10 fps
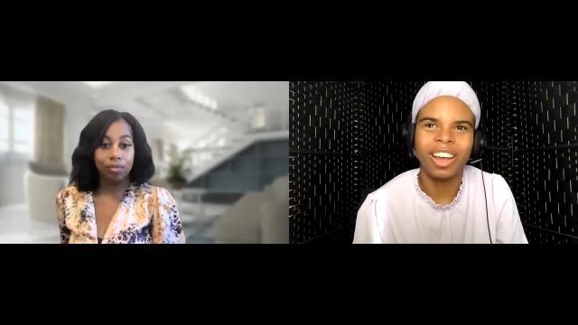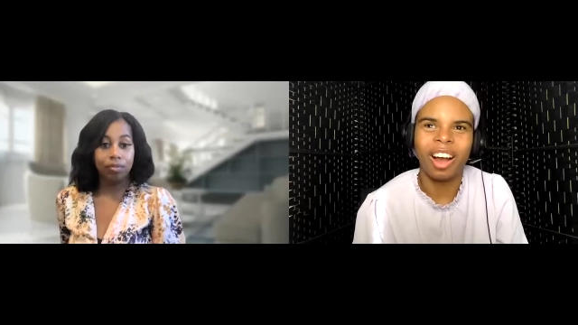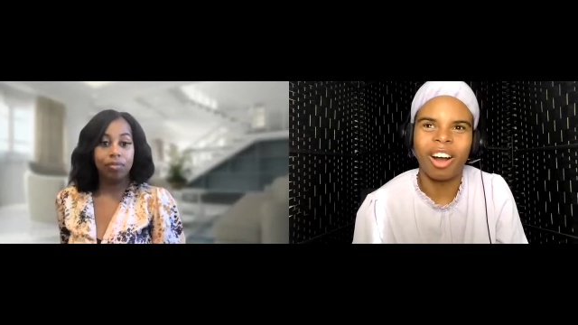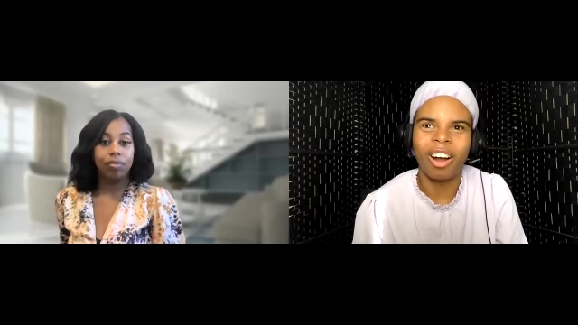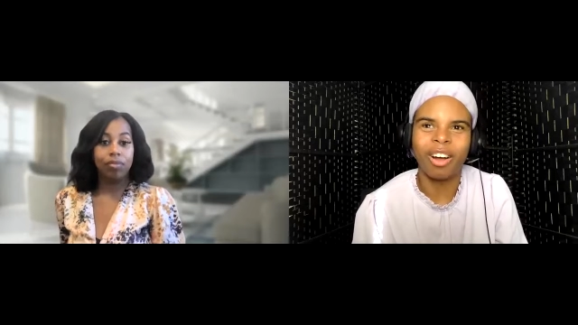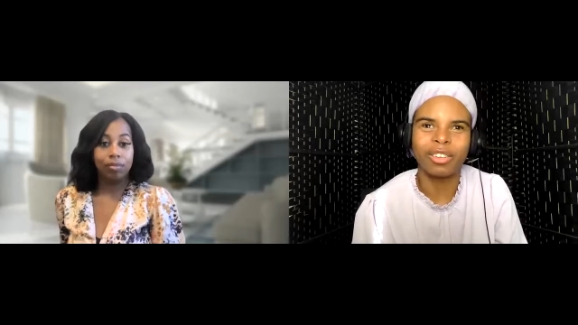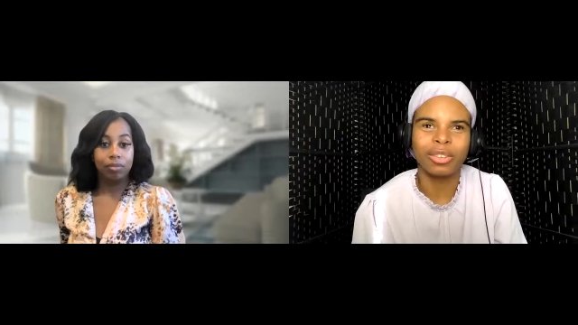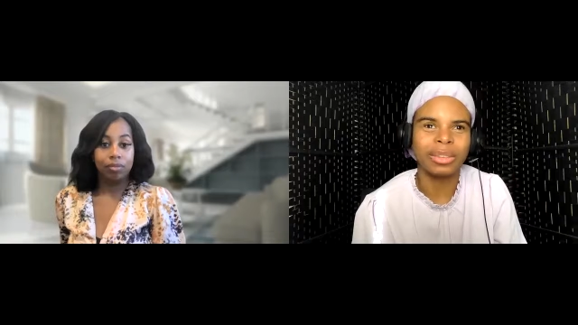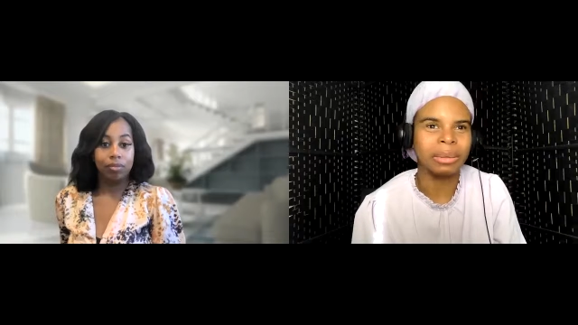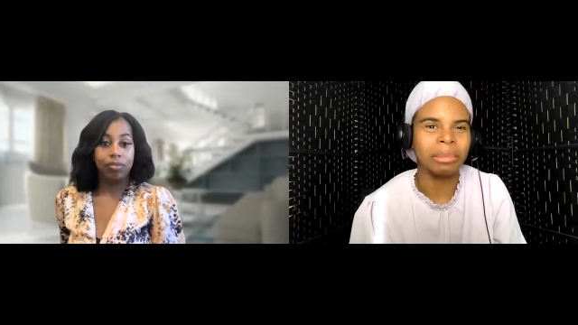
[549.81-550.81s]
Speaker 1: are
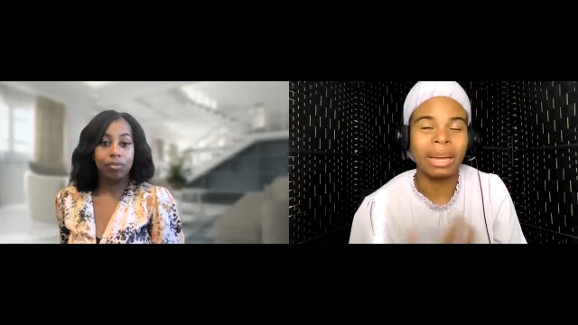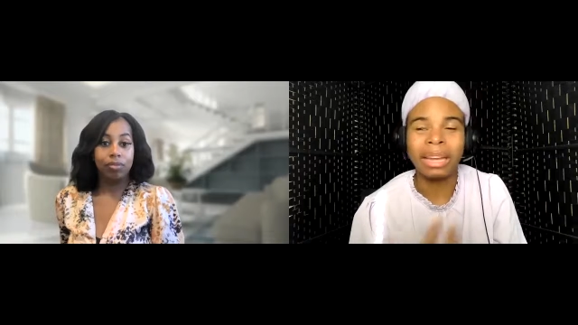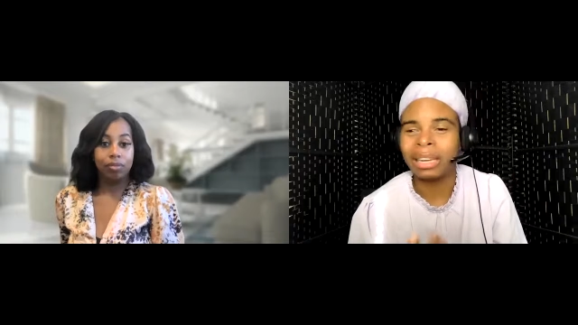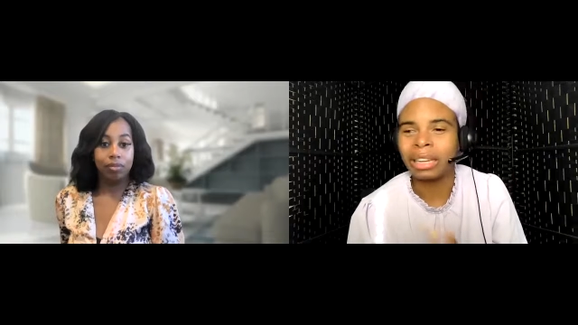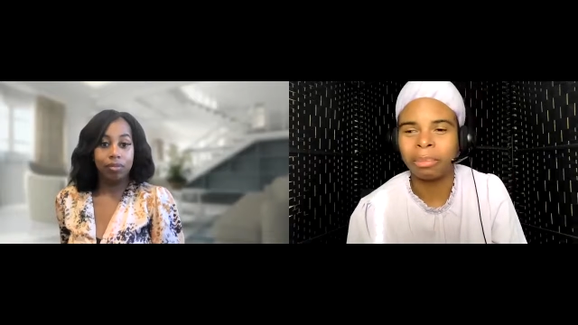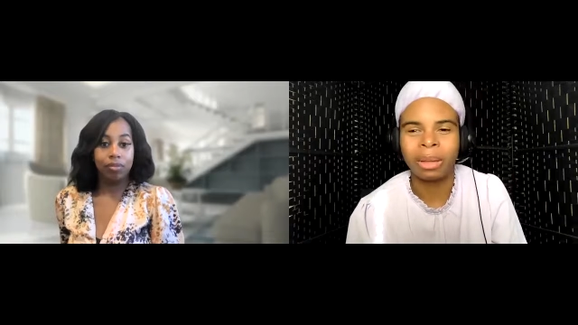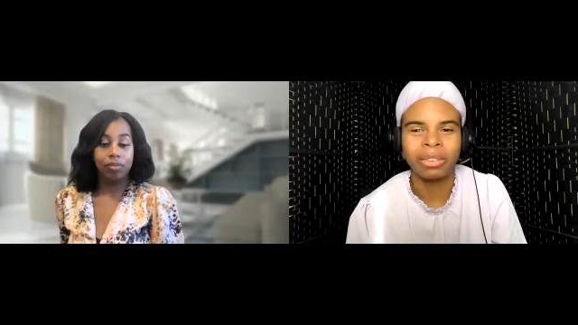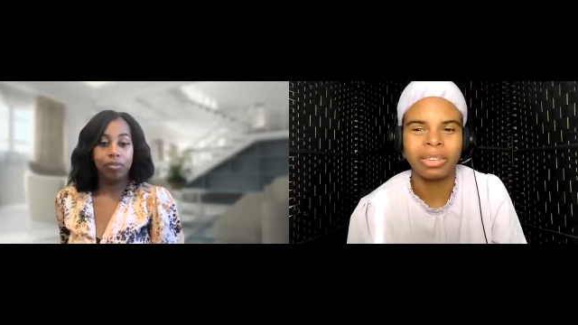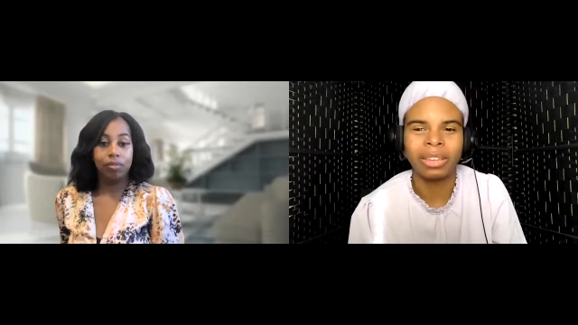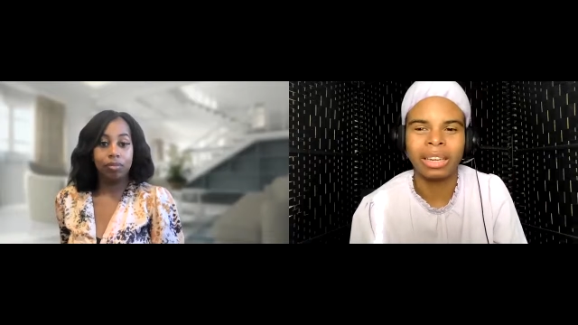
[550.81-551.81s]
also debating,
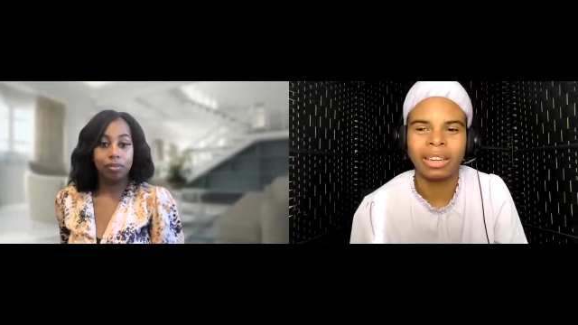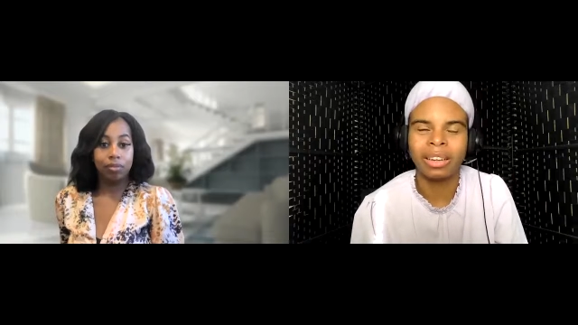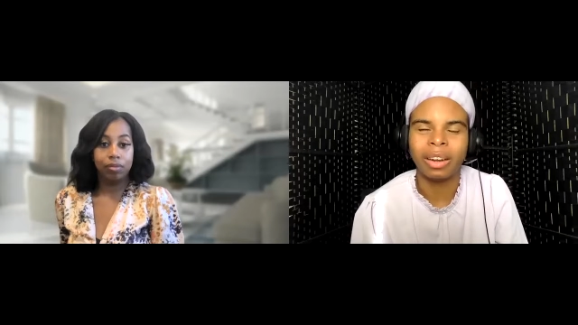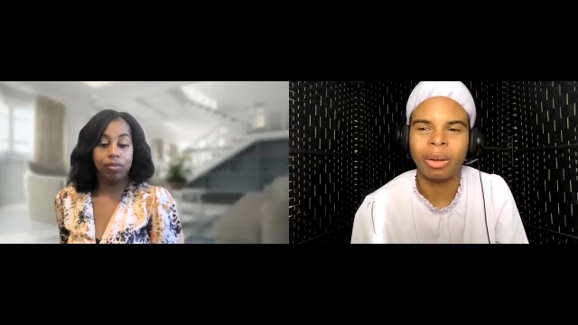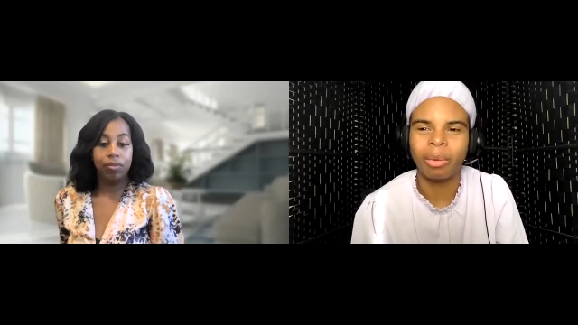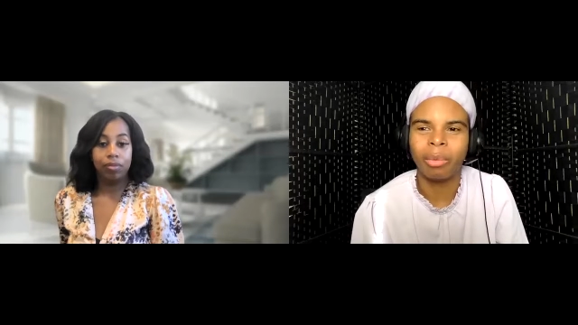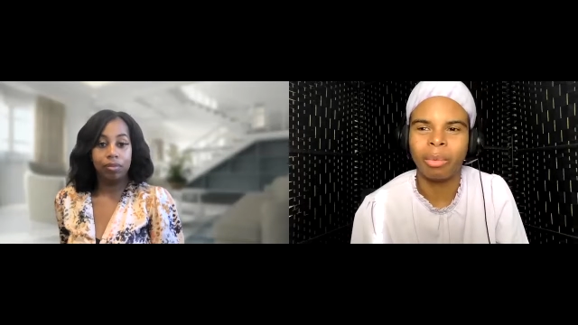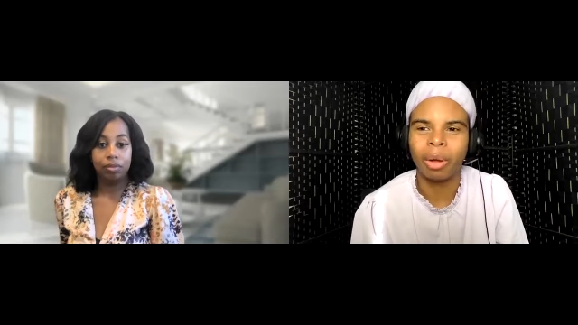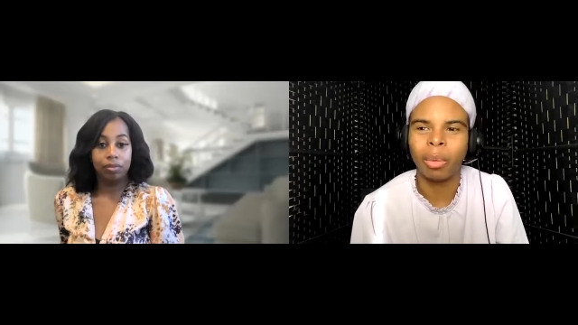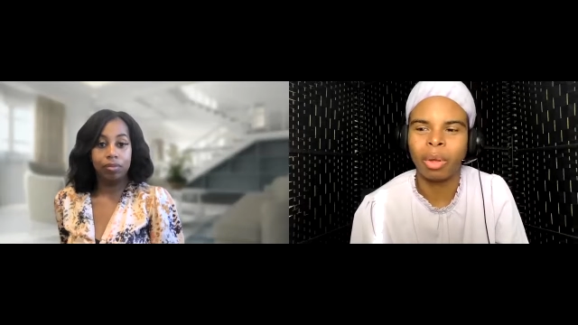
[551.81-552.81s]
especially you know
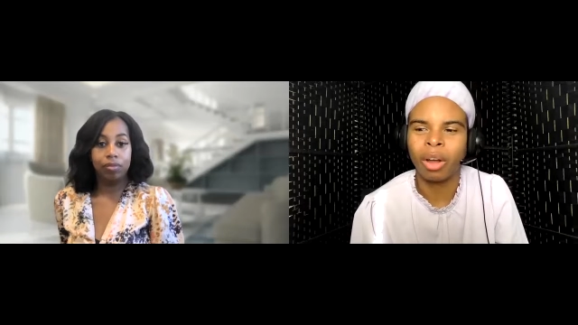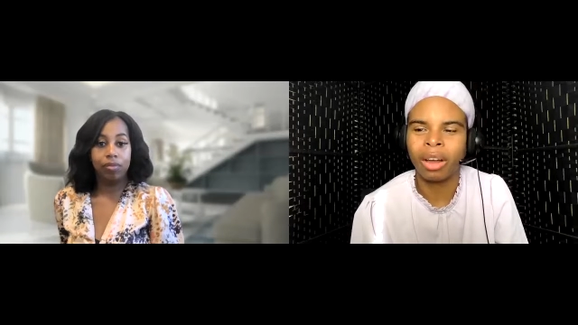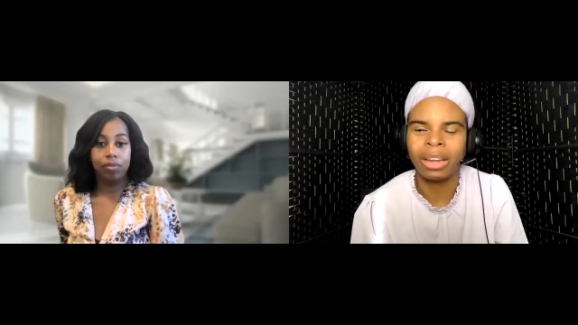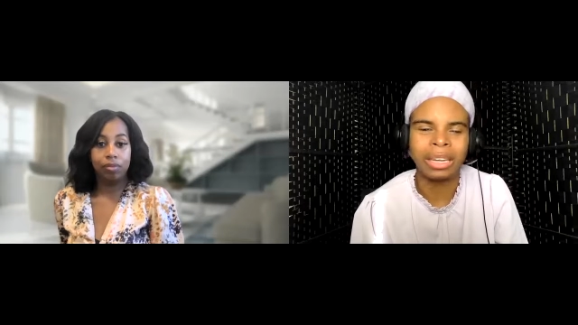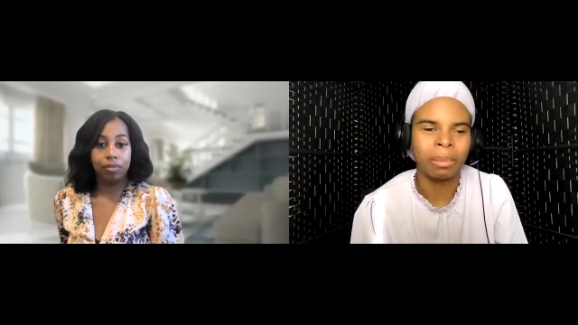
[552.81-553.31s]
where we are in this